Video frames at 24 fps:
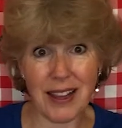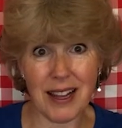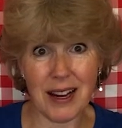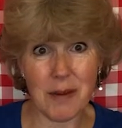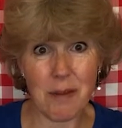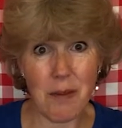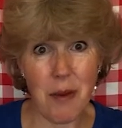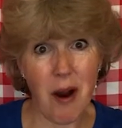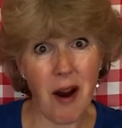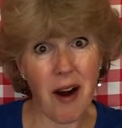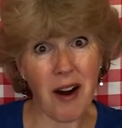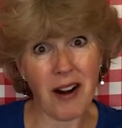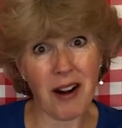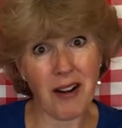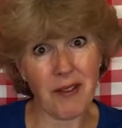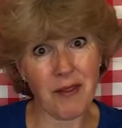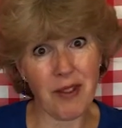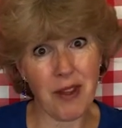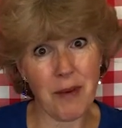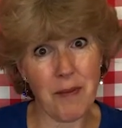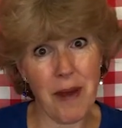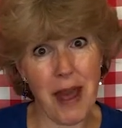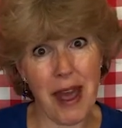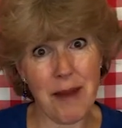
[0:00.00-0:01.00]
part of
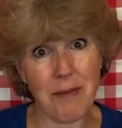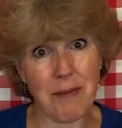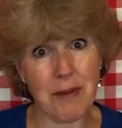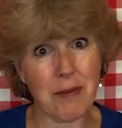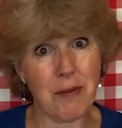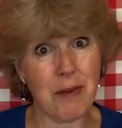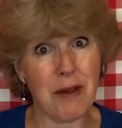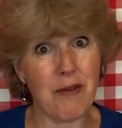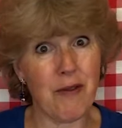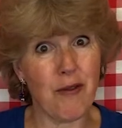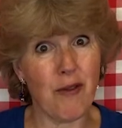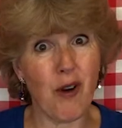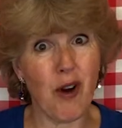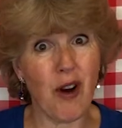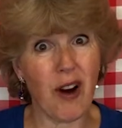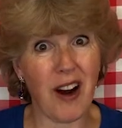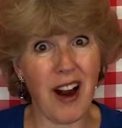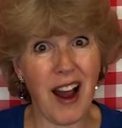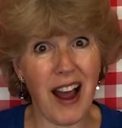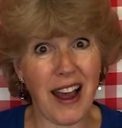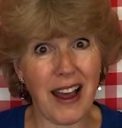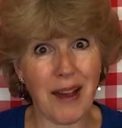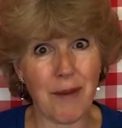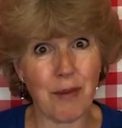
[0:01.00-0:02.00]
the paper before
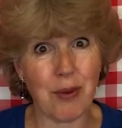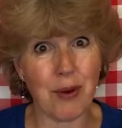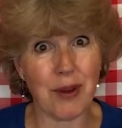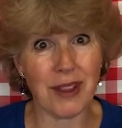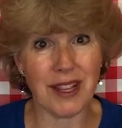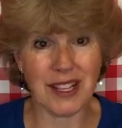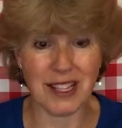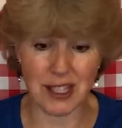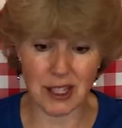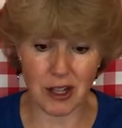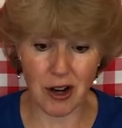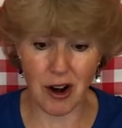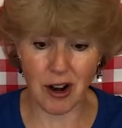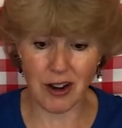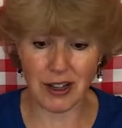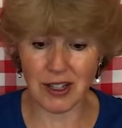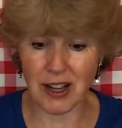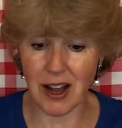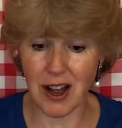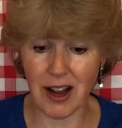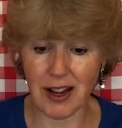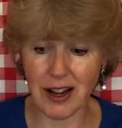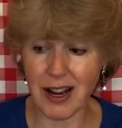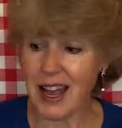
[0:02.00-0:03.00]
I put the stars
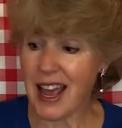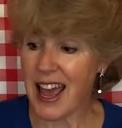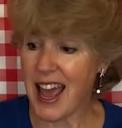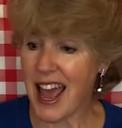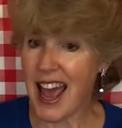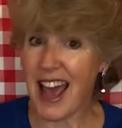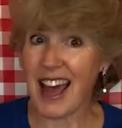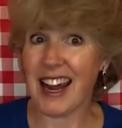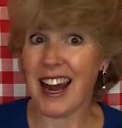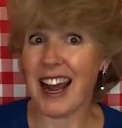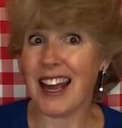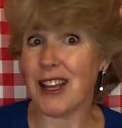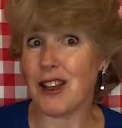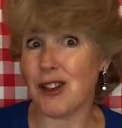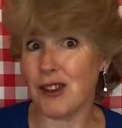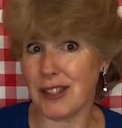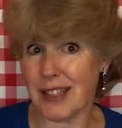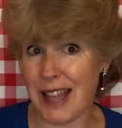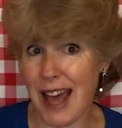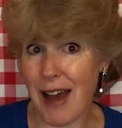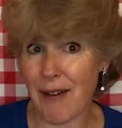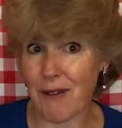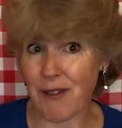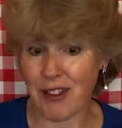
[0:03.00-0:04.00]
on, and I used
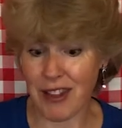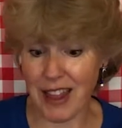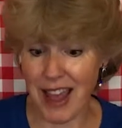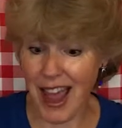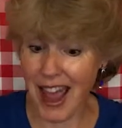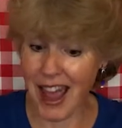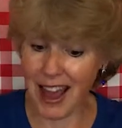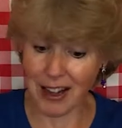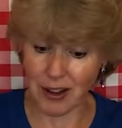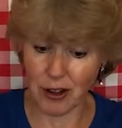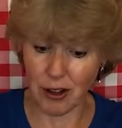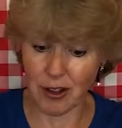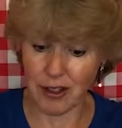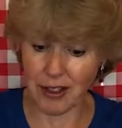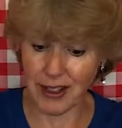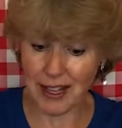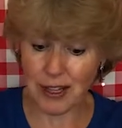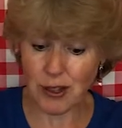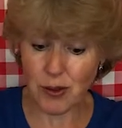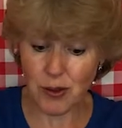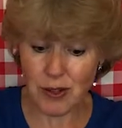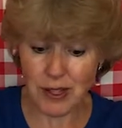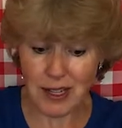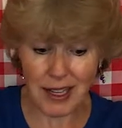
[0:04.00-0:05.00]
that for the handle.
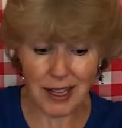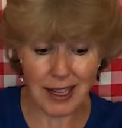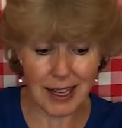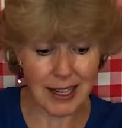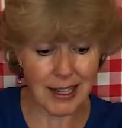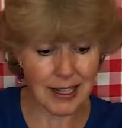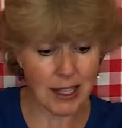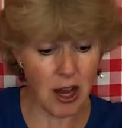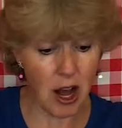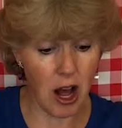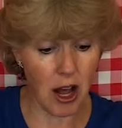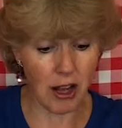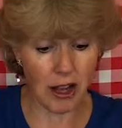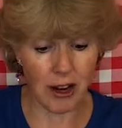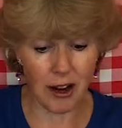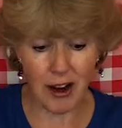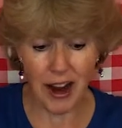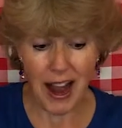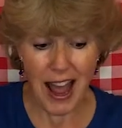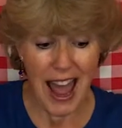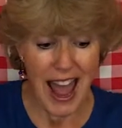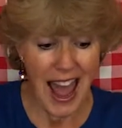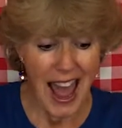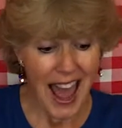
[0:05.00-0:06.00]
This one's a little taller,
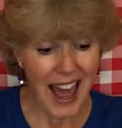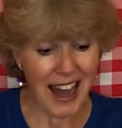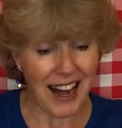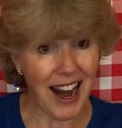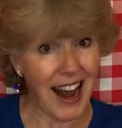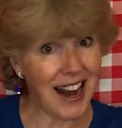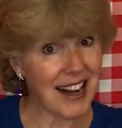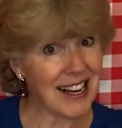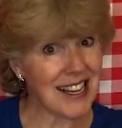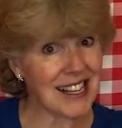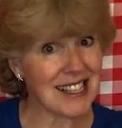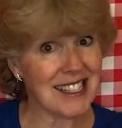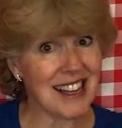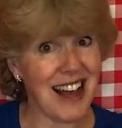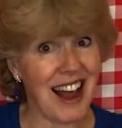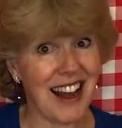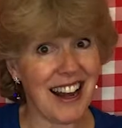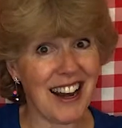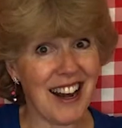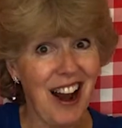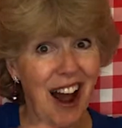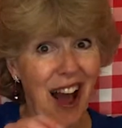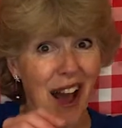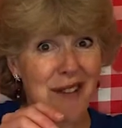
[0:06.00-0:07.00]
and I
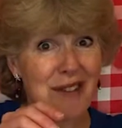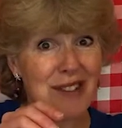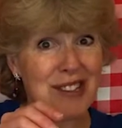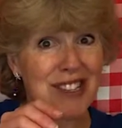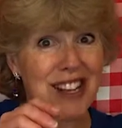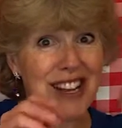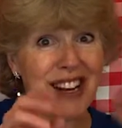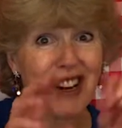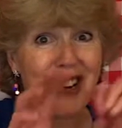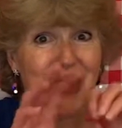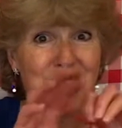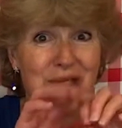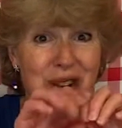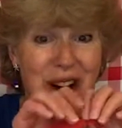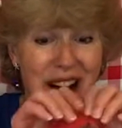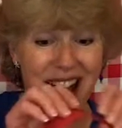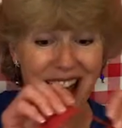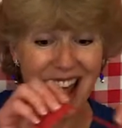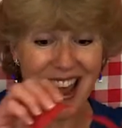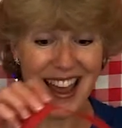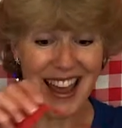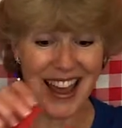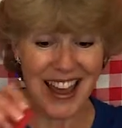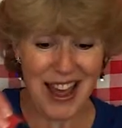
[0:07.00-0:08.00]
decided I was going to
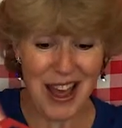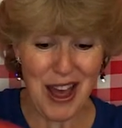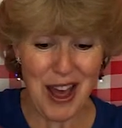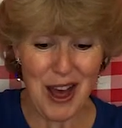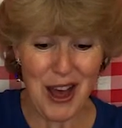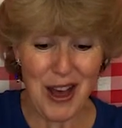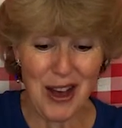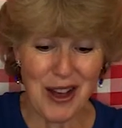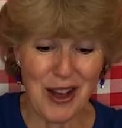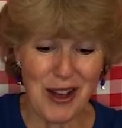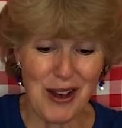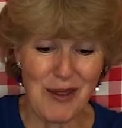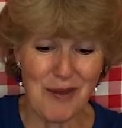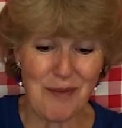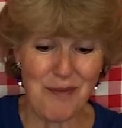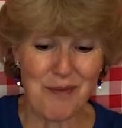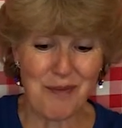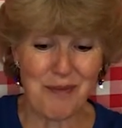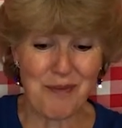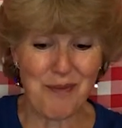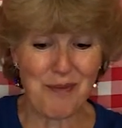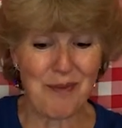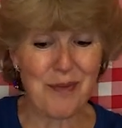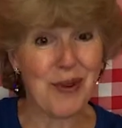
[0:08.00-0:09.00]
try
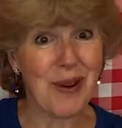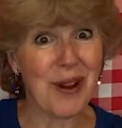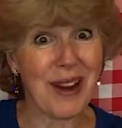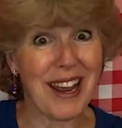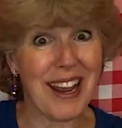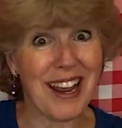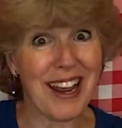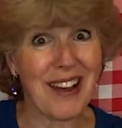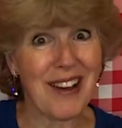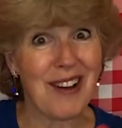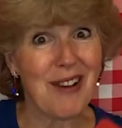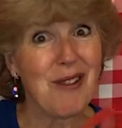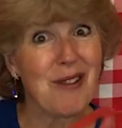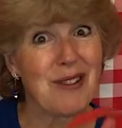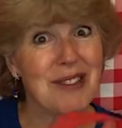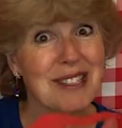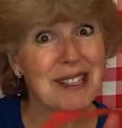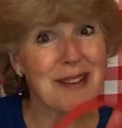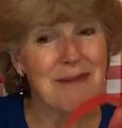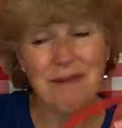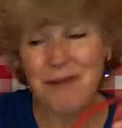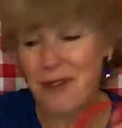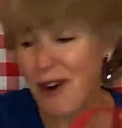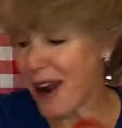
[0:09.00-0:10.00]
putting
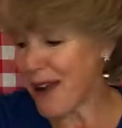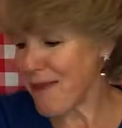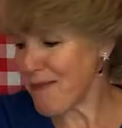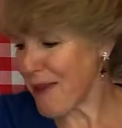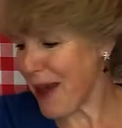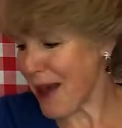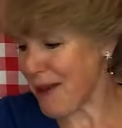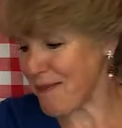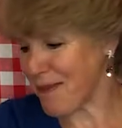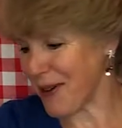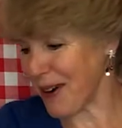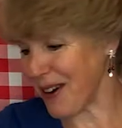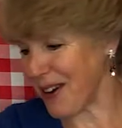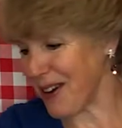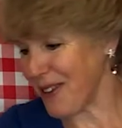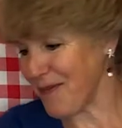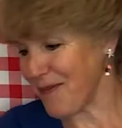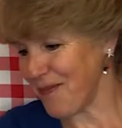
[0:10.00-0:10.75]
some crepe paper